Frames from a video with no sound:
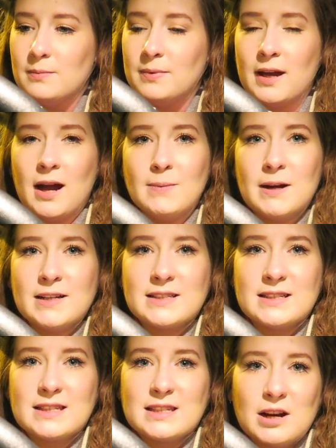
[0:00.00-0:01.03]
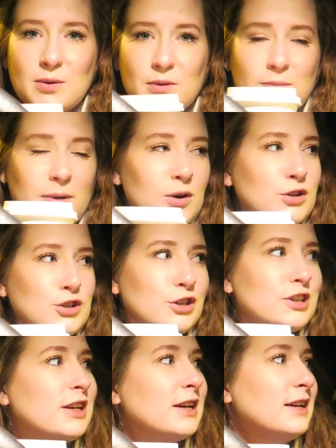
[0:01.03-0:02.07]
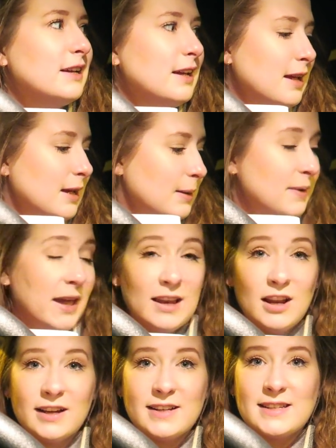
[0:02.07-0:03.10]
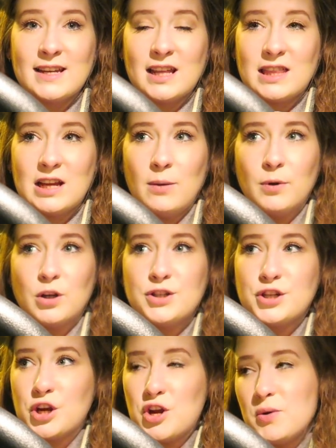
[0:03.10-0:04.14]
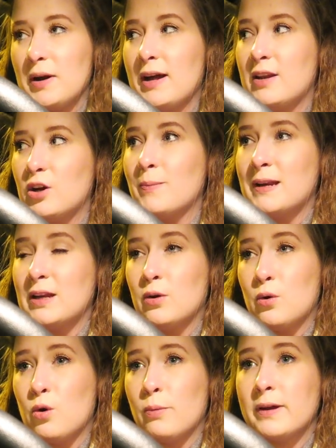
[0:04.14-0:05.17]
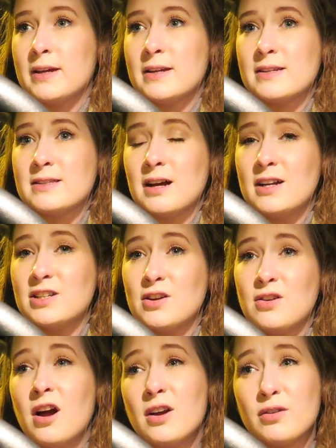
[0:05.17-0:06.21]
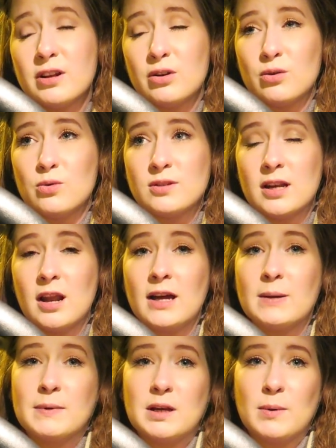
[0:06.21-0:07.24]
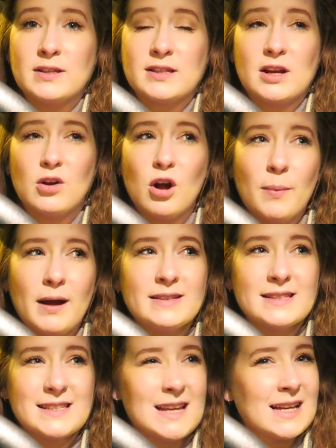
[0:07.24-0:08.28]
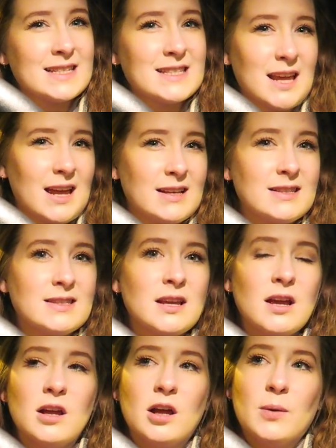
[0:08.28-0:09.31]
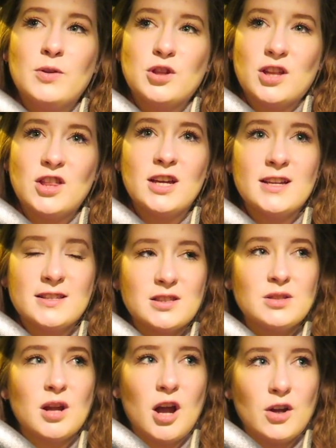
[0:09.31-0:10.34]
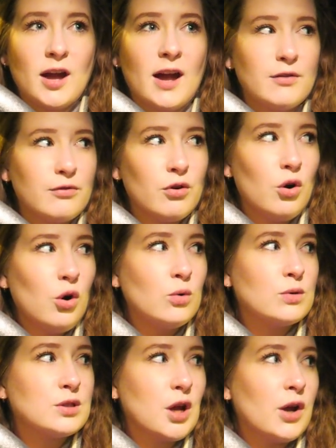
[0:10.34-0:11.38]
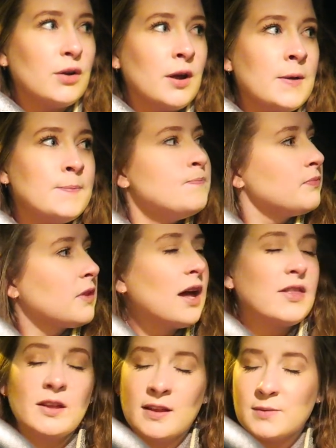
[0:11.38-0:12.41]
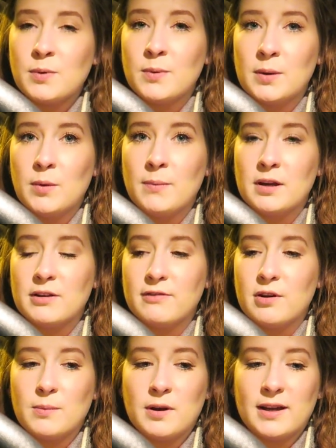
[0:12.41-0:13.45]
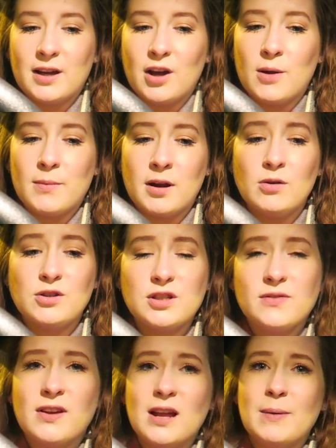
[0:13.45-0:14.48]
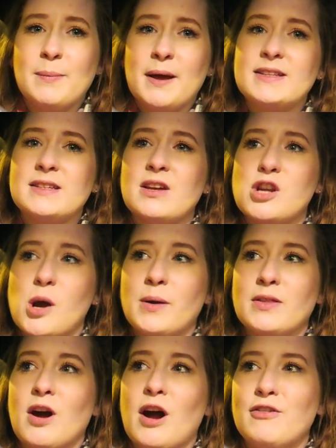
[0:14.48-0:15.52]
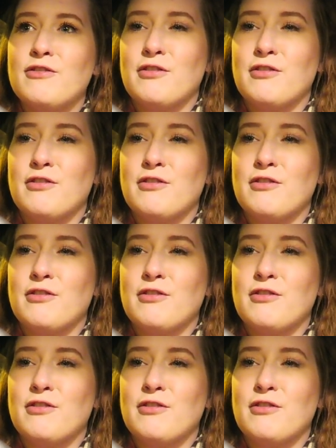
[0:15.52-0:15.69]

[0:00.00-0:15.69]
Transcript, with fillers: but yeah, I'm nice and snug with my hot chocolate. But yeah, like I said, I think I'm going to do a little mini haul because I don't like really long hauls. I like mini ones. I got about six things, which I think is okay for a haul. So I think that's probably what I'm going to film when I get home and I'll just feel a bit better knowing that I've